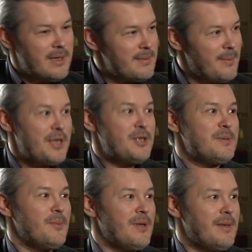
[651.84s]
much
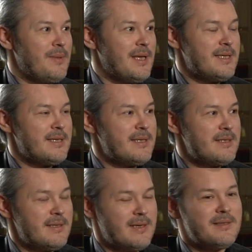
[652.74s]
smaller
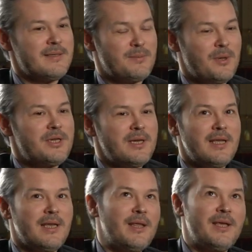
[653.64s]
places, and
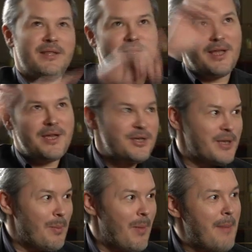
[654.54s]
especially in the
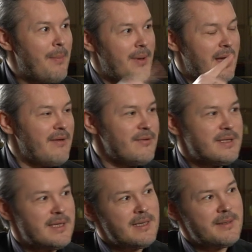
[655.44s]
international map, I would
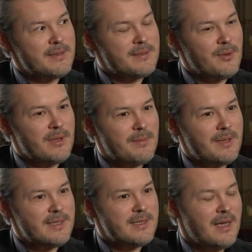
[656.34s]
say smaller
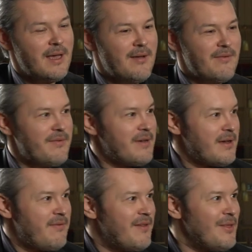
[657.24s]
places where we
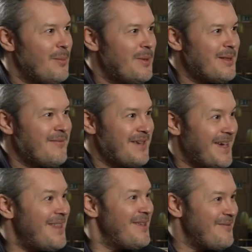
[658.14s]
had
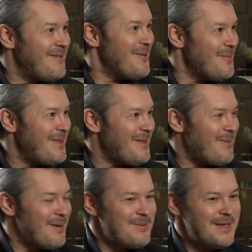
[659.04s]
phenomenal
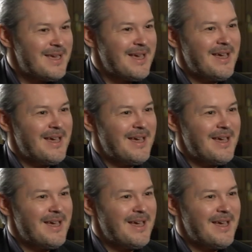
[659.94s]
public,